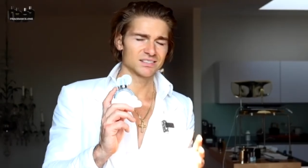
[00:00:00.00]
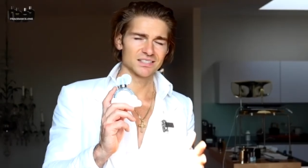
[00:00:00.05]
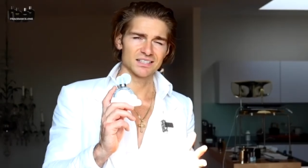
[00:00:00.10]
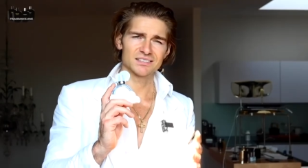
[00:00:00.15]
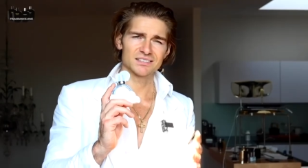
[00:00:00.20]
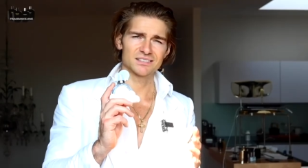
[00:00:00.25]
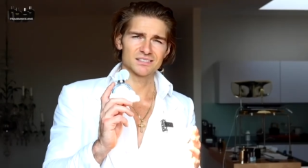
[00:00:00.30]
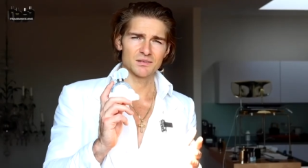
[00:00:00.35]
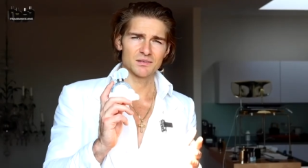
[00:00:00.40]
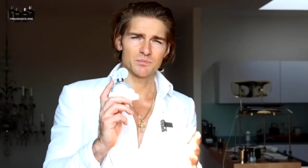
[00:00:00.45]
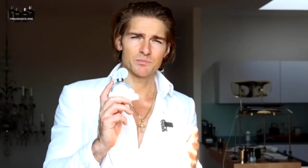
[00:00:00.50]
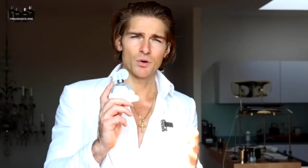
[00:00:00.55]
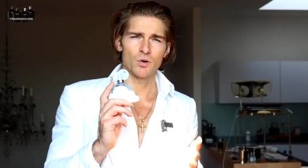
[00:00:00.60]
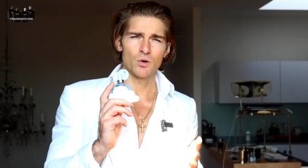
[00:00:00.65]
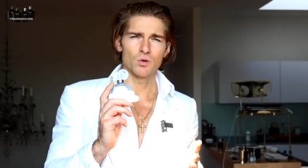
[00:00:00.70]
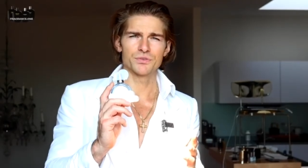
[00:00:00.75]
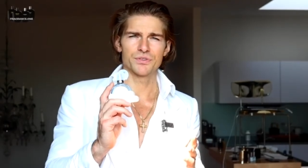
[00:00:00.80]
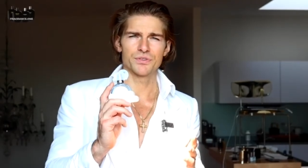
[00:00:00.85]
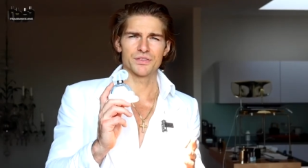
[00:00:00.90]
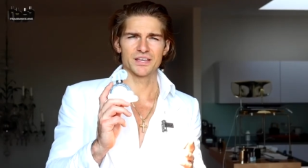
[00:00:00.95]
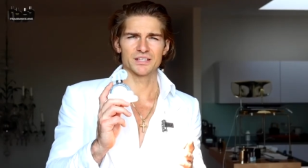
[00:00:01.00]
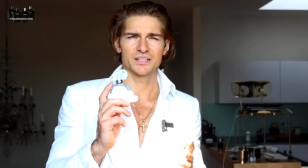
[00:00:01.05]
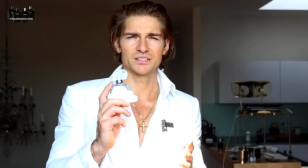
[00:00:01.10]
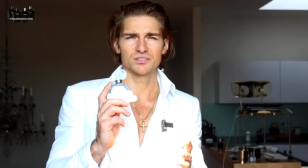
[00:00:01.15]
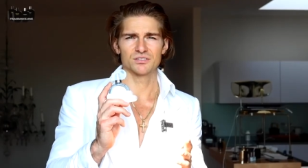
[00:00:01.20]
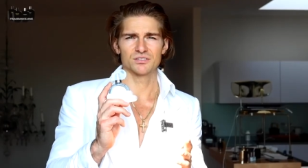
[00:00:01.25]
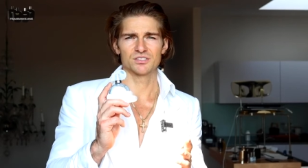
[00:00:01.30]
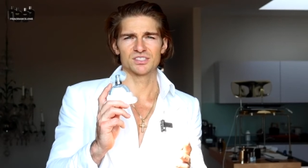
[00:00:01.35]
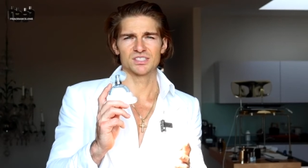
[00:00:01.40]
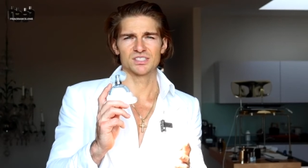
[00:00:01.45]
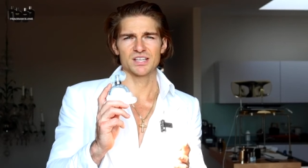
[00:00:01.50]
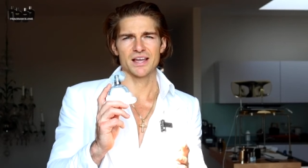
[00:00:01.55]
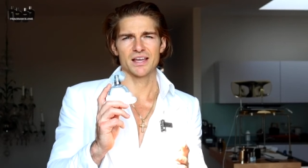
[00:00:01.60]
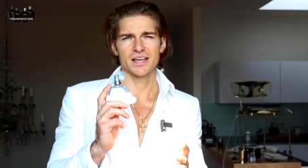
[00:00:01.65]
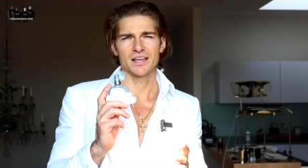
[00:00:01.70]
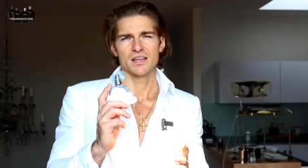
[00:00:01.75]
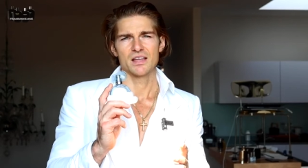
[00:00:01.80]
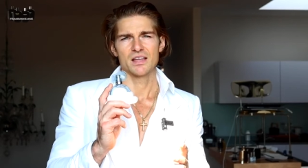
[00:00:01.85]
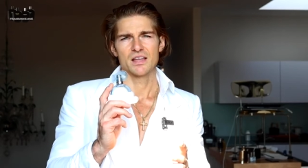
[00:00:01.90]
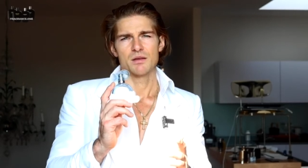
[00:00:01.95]
It's a bold thing to
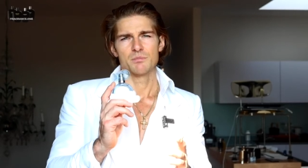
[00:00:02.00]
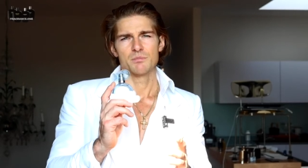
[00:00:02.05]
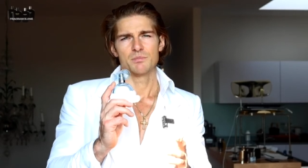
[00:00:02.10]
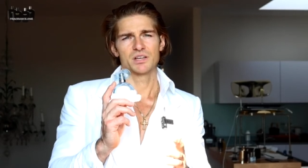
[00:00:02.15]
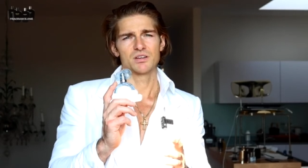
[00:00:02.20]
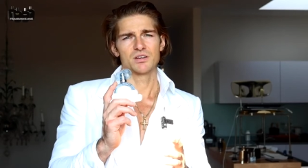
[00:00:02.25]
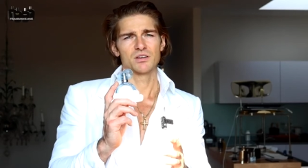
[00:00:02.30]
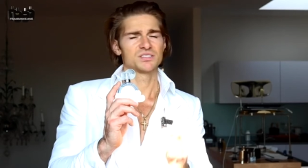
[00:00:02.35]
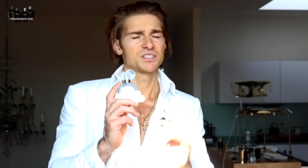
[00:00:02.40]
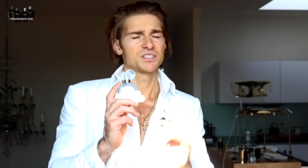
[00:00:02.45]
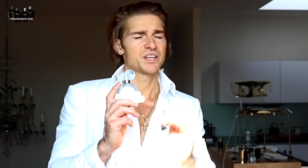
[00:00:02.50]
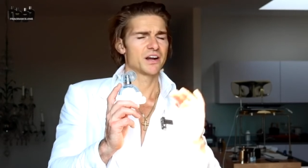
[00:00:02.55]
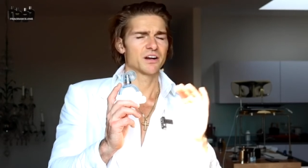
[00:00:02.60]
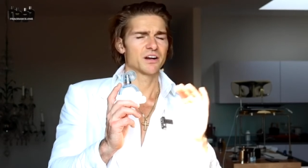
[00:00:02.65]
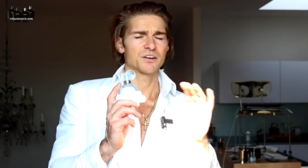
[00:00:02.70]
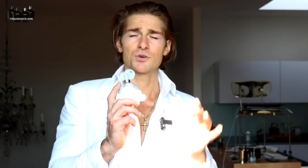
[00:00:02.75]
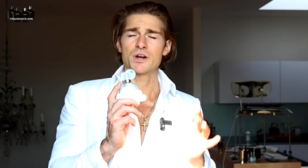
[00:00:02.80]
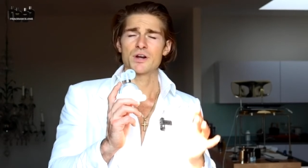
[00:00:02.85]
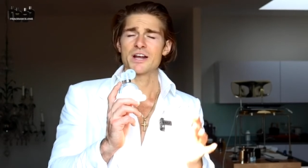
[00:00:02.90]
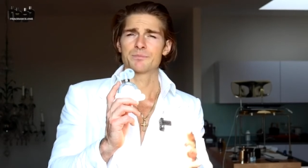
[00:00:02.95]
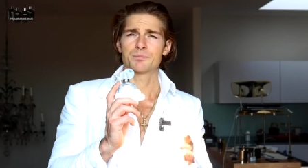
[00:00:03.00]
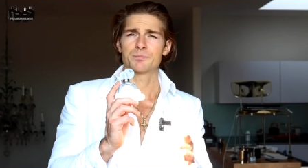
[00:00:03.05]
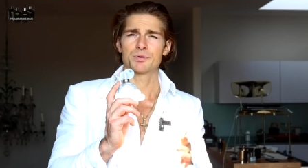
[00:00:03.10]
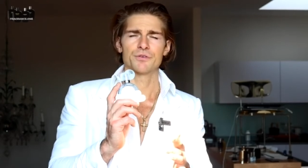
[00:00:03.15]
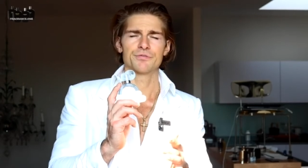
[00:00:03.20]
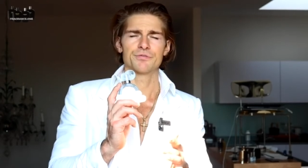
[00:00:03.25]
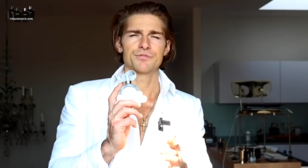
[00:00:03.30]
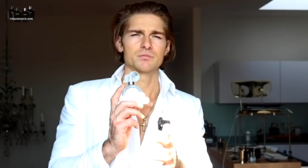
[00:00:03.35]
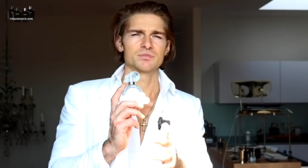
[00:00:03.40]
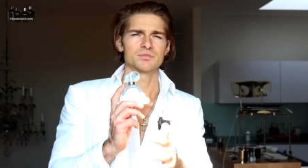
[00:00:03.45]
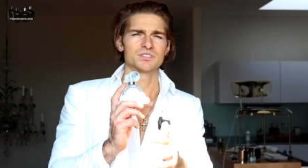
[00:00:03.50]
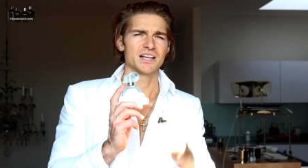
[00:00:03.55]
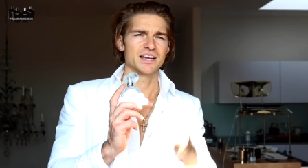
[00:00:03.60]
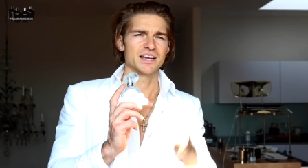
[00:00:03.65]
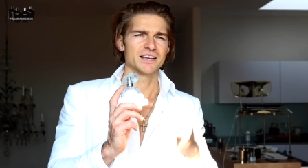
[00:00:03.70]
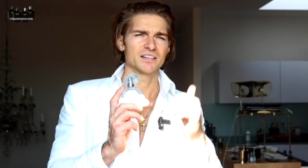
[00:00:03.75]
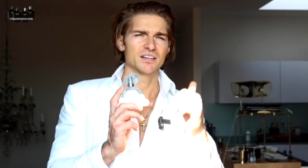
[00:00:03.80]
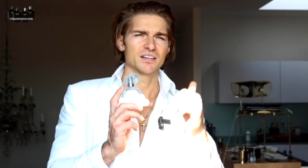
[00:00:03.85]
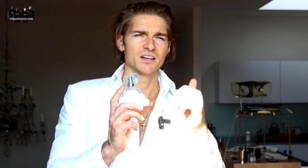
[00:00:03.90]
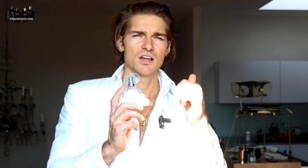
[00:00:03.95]
say because there are great perfumes
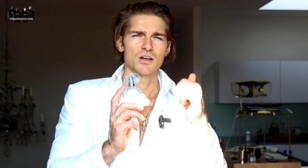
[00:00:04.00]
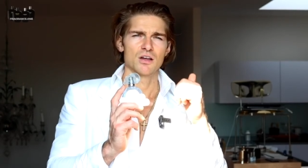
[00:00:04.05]
like